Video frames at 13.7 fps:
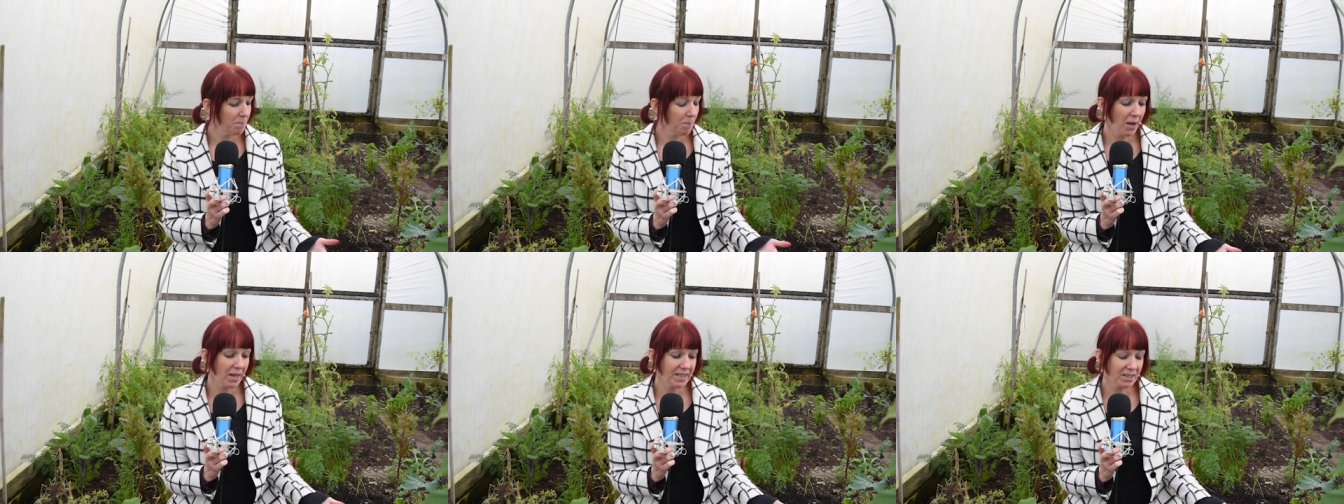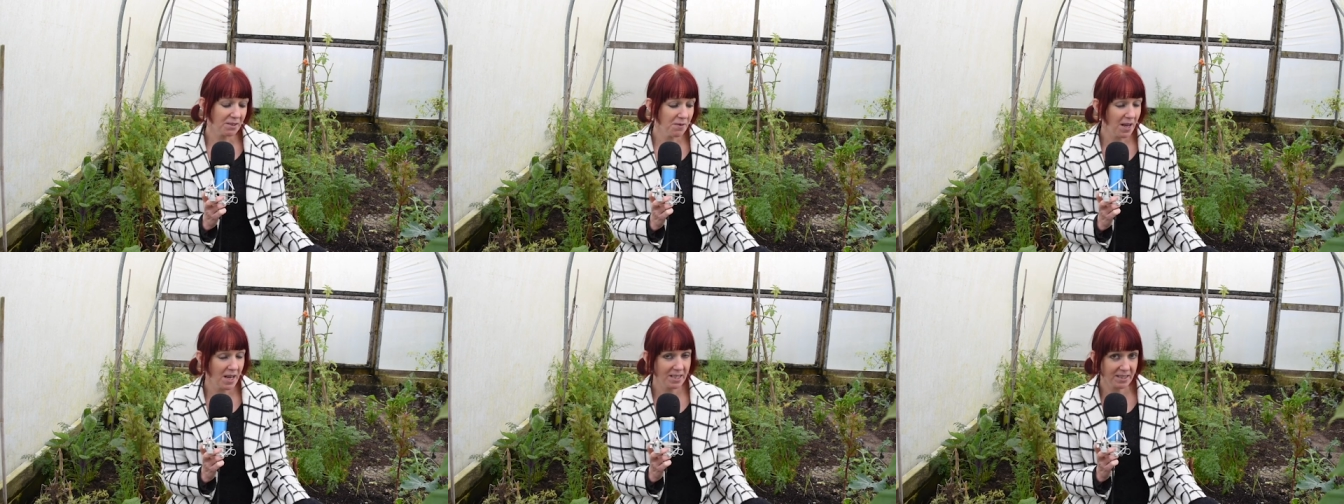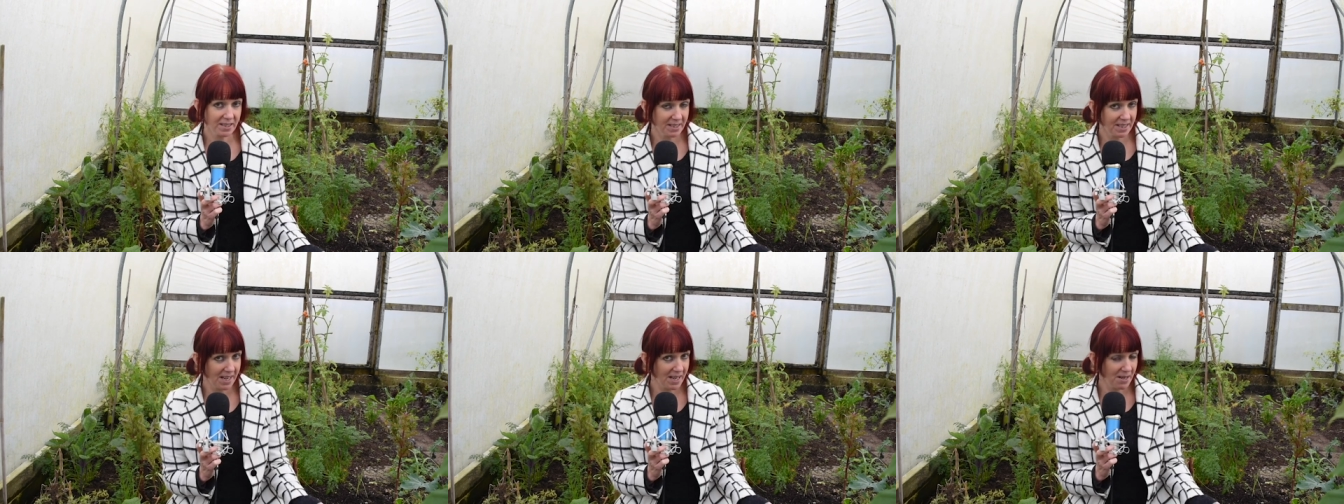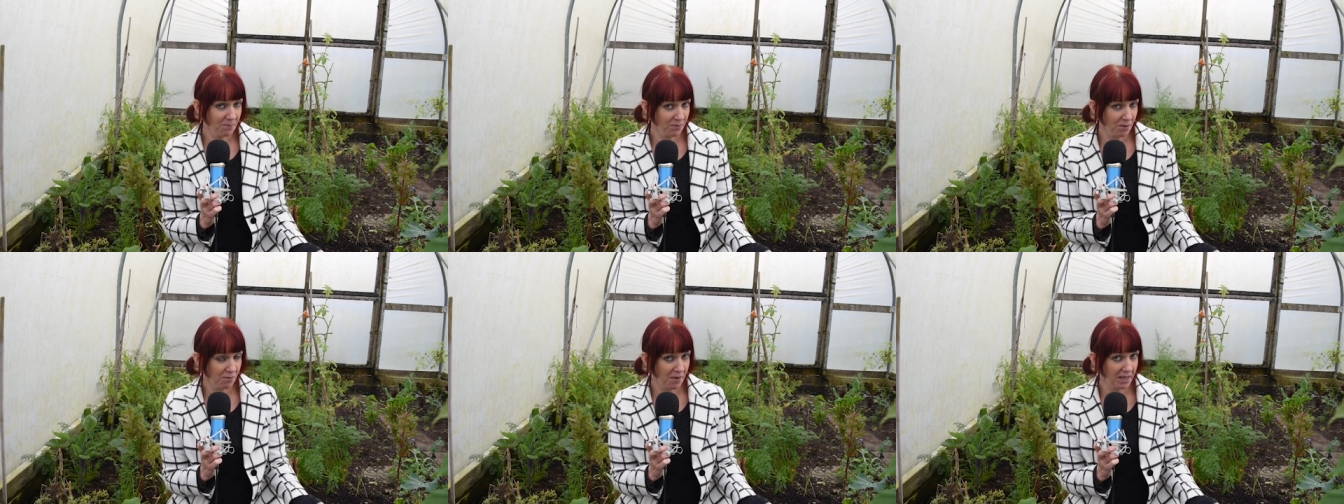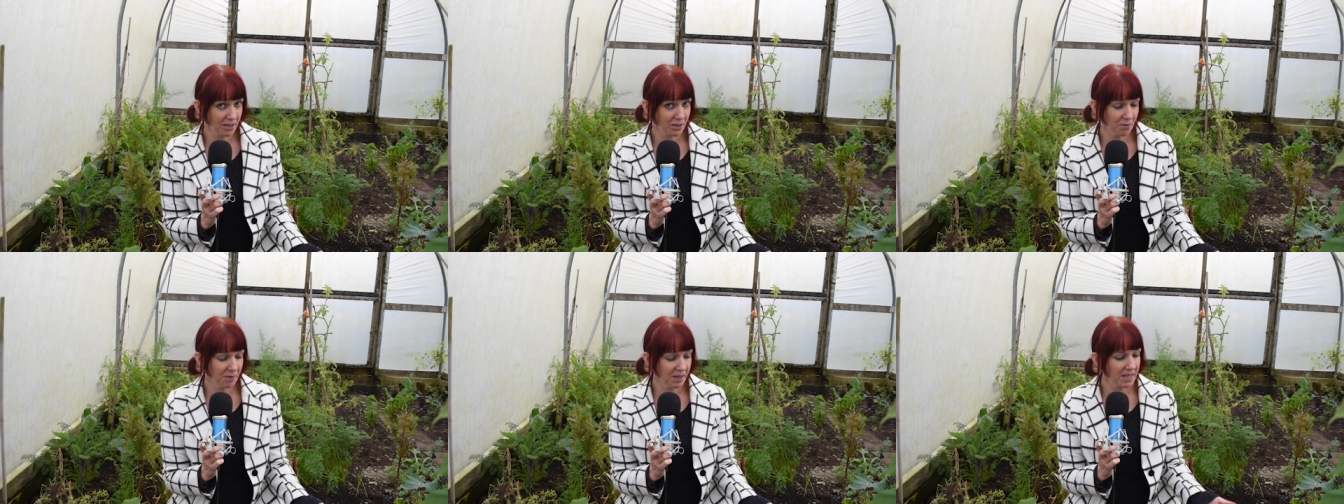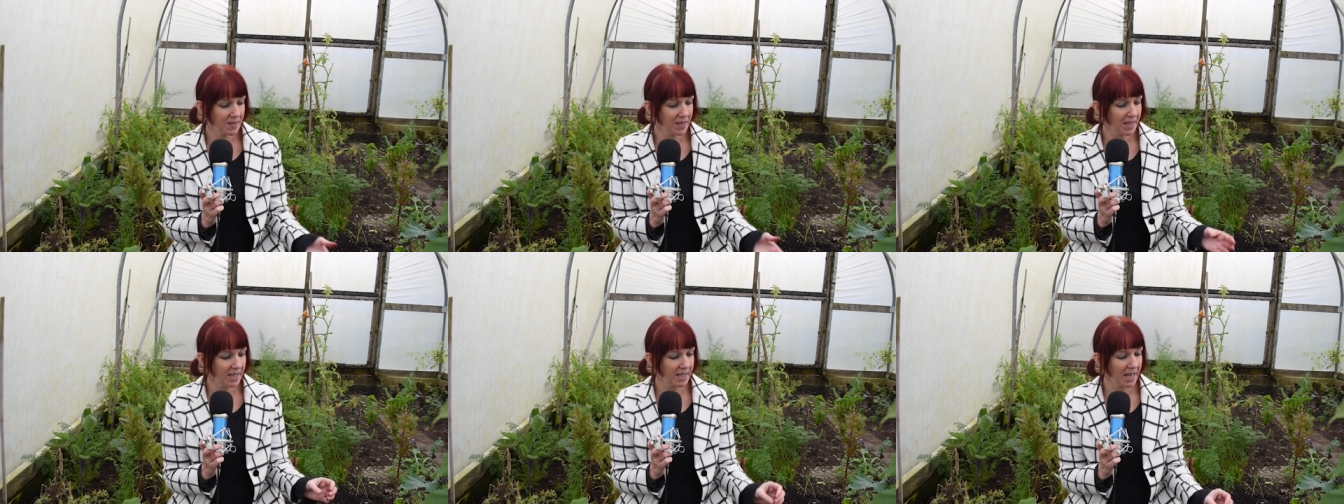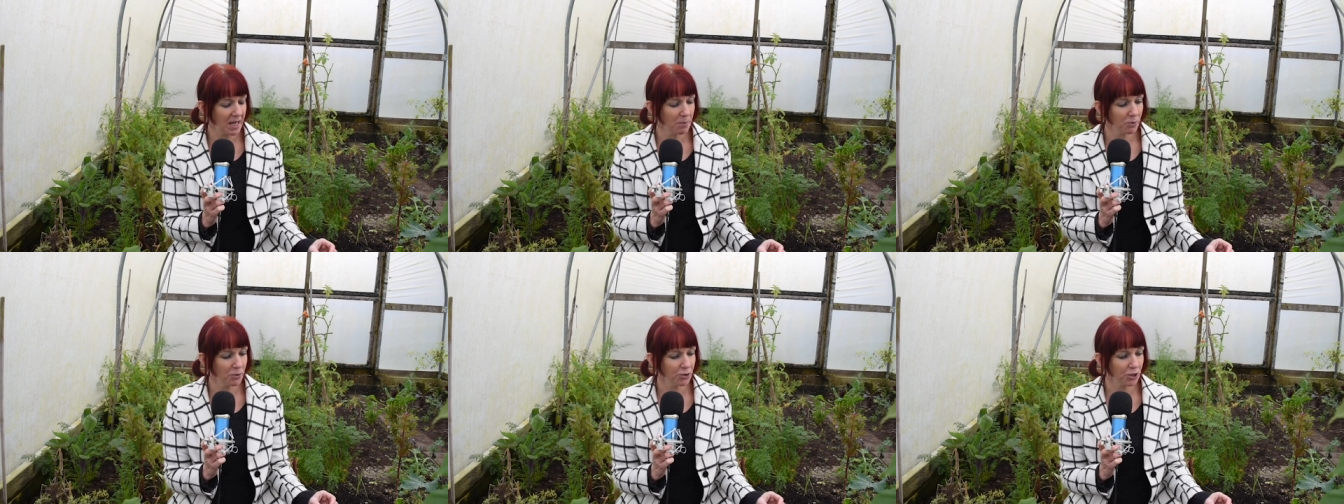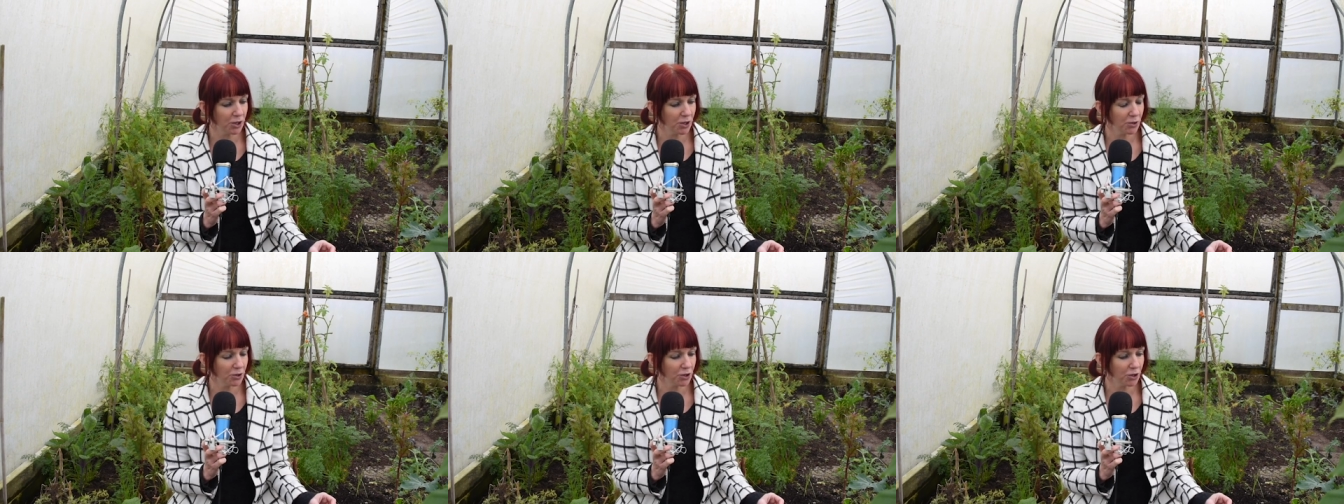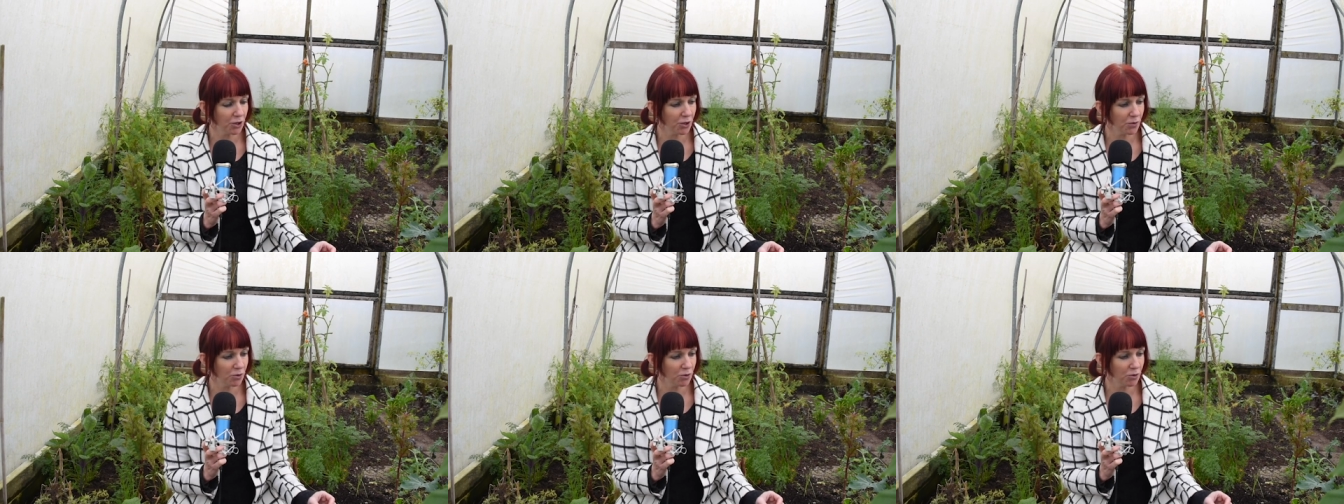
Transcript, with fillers: biodiversity effectively that enables you to